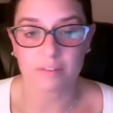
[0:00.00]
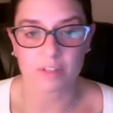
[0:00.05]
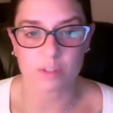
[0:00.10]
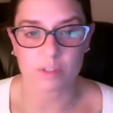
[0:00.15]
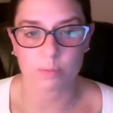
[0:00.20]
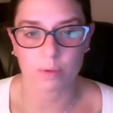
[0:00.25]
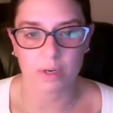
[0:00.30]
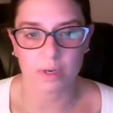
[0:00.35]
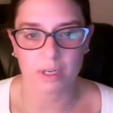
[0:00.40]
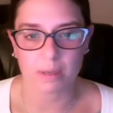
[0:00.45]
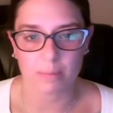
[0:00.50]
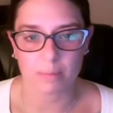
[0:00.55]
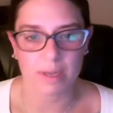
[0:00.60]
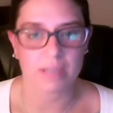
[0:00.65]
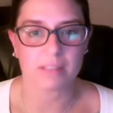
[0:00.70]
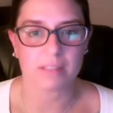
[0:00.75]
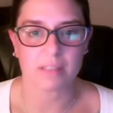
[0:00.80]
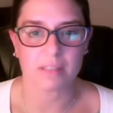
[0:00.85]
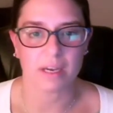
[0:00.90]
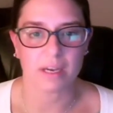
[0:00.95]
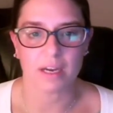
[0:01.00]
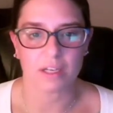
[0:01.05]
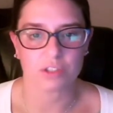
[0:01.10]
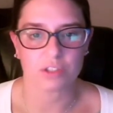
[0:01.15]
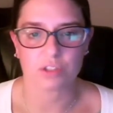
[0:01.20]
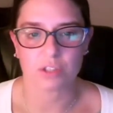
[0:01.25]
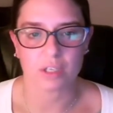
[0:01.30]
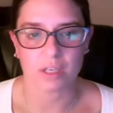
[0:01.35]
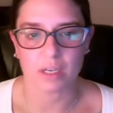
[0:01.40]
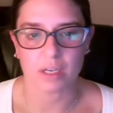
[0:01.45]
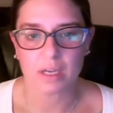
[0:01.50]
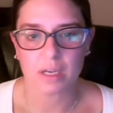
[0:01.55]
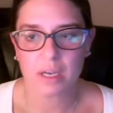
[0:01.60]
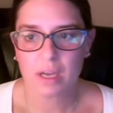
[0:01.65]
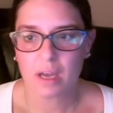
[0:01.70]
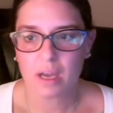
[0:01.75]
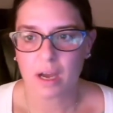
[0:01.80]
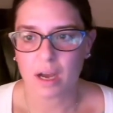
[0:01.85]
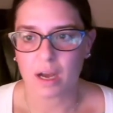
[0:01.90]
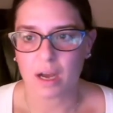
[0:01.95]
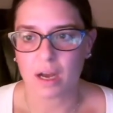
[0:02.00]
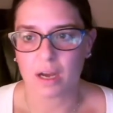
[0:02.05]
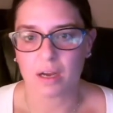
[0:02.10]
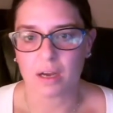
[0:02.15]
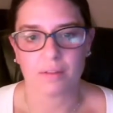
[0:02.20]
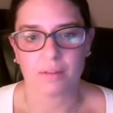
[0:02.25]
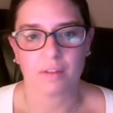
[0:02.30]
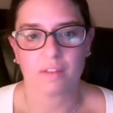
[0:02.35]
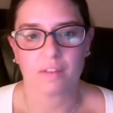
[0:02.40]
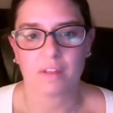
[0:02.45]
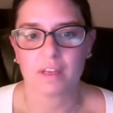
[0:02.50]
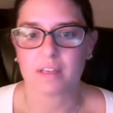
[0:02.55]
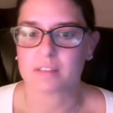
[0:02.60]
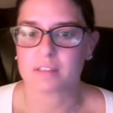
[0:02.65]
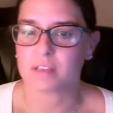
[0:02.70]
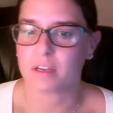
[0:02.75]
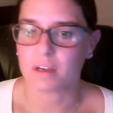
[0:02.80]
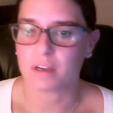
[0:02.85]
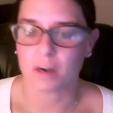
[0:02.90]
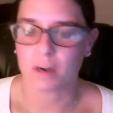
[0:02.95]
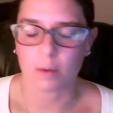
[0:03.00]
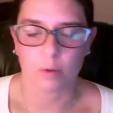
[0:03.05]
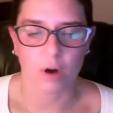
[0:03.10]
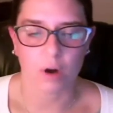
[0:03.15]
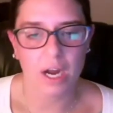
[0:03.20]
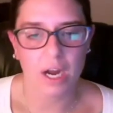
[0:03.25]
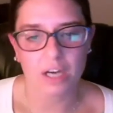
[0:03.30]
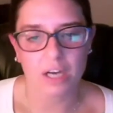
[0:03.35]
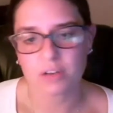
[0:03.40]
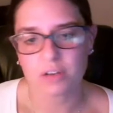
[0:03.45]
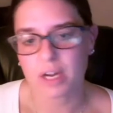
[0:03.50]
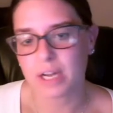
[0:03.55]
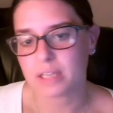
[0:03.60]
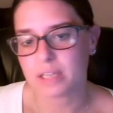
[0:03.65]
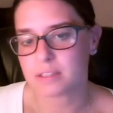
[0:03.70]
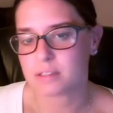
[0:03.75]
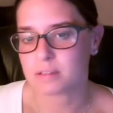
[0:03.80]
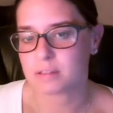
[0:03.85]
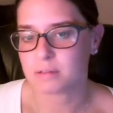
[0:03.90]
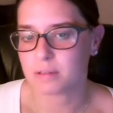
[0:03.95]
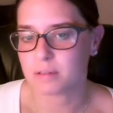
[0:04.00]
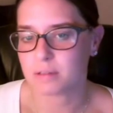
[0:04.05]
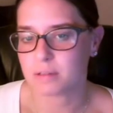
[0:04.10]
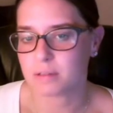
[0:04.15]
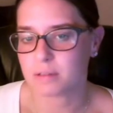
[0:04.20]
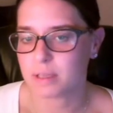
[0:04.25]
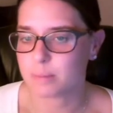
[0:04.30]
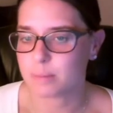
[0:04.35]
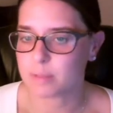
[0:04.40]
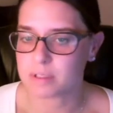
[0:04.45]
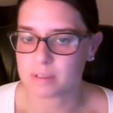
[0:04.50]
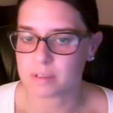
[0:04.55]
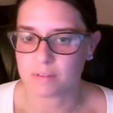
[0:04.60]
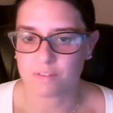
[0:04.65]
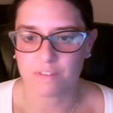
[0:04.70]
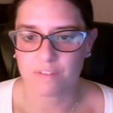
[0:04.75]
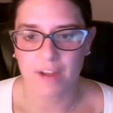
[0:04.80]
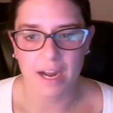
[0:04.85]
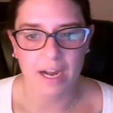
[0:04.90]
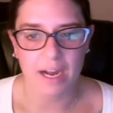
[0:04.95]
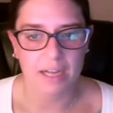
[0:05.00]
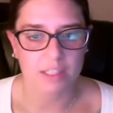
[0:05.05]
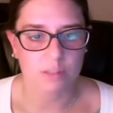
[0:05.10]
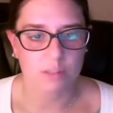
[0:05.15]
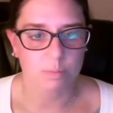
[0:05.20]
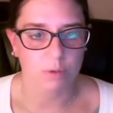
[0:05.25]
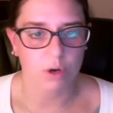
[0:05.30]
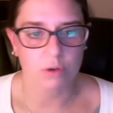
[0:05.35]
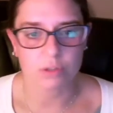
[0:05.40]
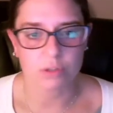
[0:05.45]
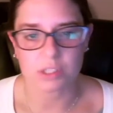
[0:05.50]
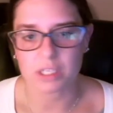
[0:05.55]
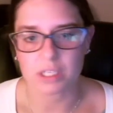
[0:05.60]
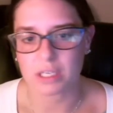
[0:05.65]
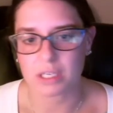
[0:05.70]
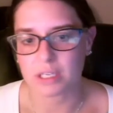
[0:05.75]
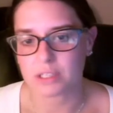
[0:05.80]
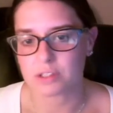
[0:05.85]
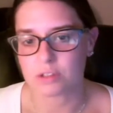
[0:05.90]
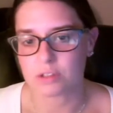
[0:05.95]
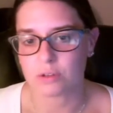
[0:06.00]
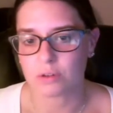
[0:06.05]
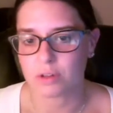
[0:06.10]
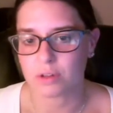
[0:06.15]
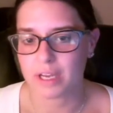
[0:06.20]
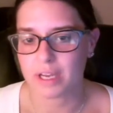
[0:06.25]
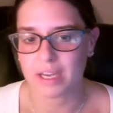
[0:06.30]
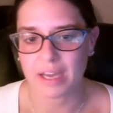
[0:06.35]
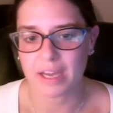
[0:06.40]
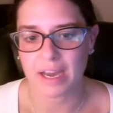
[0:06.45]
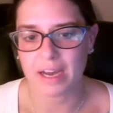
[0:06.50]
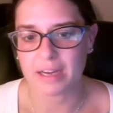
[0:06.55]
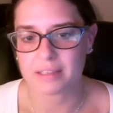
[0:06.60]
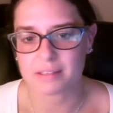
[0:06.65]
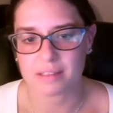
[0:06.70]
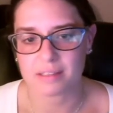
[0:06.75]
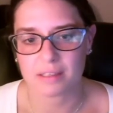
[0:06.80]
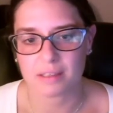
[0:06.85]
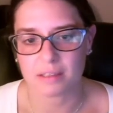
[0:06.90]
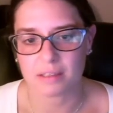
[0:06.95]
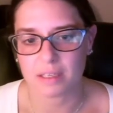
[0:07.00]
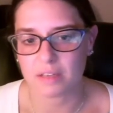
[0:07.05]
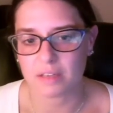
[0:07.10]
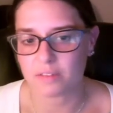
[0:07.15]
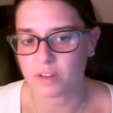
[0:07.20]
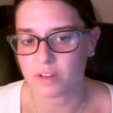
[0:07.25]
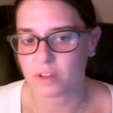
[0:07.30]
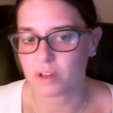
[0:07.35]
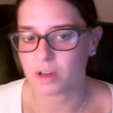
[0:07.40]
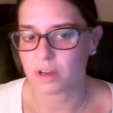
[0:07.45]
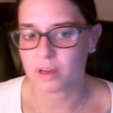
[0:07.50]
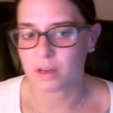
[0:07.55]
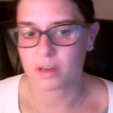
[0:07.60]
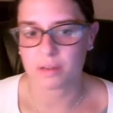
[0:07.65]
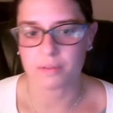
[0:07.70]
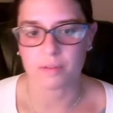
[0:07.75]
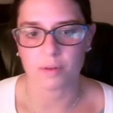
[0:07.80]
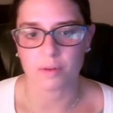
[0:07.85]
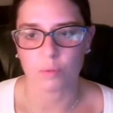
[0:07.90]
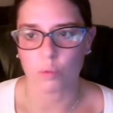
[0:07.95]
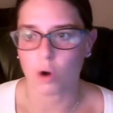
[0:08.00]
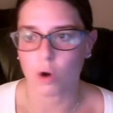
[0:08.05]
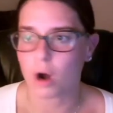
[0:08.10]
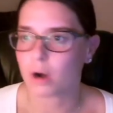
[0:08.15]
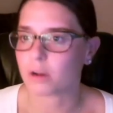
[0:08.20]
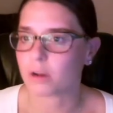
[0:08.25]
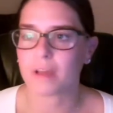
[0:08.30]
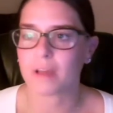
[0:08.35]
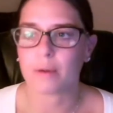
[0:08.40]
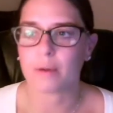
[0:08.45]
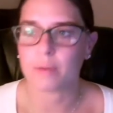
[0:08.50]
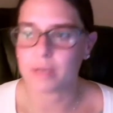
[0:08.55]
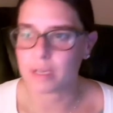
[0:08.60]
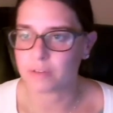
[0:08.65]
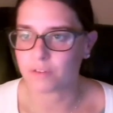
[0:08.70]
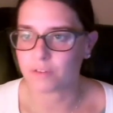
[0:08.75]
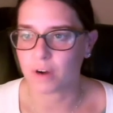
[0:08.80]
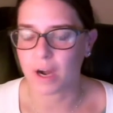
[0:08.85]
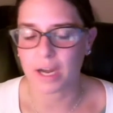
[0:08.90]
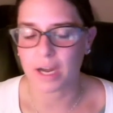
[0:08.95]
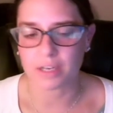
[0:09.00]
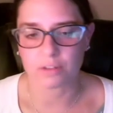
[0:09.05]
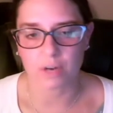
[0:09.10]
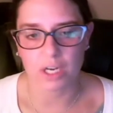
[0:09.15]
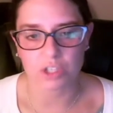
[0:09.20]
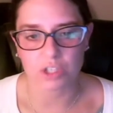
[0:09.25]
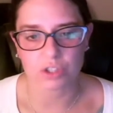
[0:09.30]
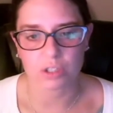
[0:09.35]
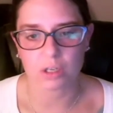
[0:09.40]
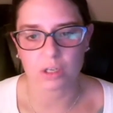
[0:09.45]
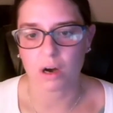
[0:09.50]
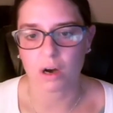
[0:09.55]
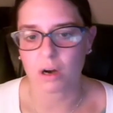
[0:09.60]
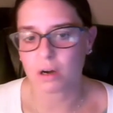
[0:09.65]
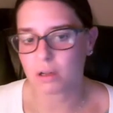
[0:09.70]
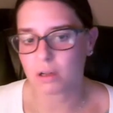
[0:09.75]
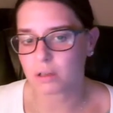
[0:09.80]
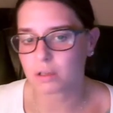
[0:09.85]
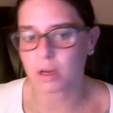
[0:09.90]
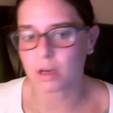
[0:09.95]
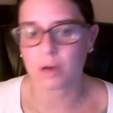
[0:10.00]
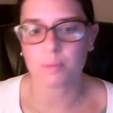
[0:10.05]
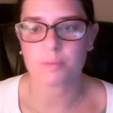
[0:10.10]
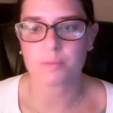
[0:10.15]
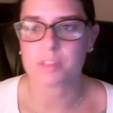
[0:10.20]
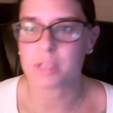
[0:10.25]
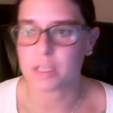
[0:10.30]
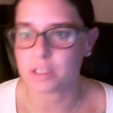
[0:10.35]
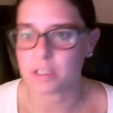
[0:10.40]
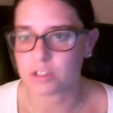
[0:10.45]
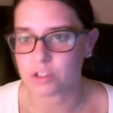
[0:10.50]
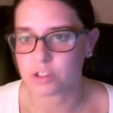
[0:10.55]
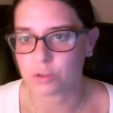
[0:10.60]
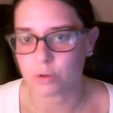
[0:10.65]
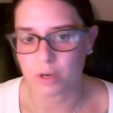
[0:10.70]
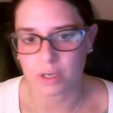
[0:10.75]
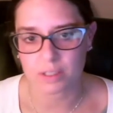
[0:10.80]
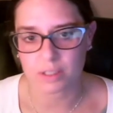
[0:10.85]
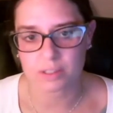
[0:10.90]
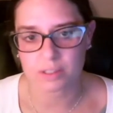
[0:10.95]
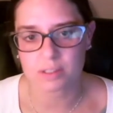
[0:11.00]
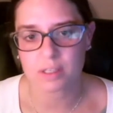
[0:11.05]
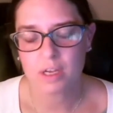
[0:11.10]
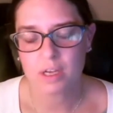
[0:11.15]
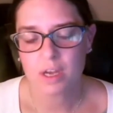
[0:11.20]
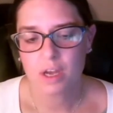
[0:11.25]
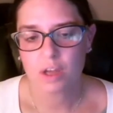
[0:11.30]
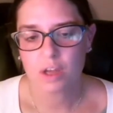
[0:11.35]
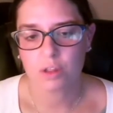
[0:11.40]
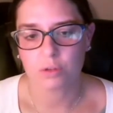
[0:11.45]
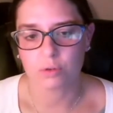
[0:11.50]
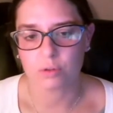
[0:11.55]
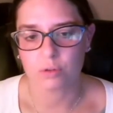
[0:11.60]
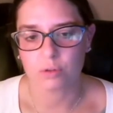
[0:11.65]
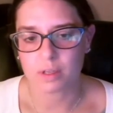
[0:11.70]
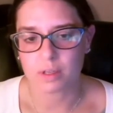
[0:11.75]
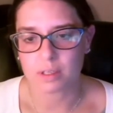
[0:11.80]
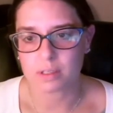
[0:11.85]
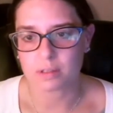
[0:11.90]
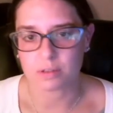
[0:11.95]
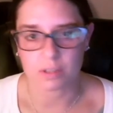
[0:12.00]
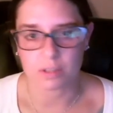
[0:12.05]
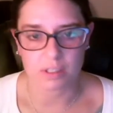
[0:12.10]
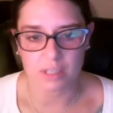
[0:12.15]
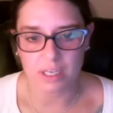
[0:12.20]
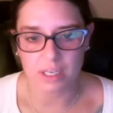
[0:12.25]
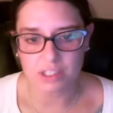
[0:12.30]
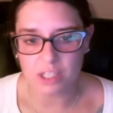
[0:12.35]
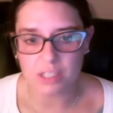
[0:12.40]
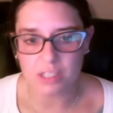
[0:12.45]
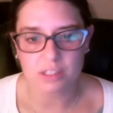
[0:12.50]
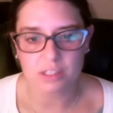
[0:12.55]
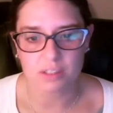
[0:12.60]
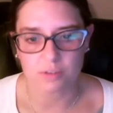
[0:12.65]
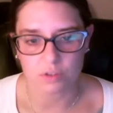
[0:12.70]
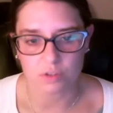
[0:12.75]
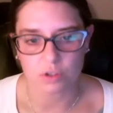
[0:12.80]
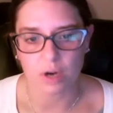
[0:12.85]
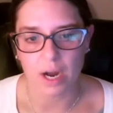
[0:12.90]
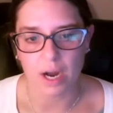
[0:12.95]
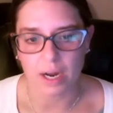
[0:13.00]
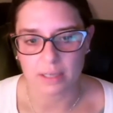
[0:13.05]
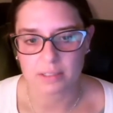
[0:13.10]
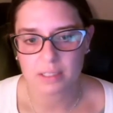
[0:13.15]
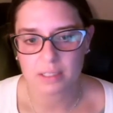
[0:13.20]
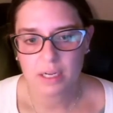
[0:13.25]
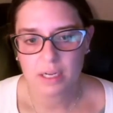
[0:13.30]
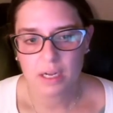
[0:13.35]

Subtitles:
It's pretty amazing, actually. The things like carbohydrates, lipids and fats, proteins, nucleic acid, even the water that we need for hydration, all comes into us through the digestive tract.